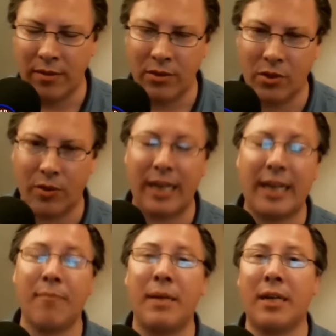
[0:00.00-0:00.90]
so they
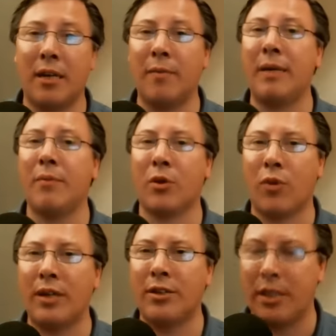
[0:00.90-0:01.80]
can become
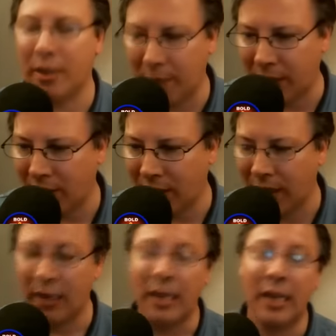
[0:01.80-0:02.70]
immigrants in America.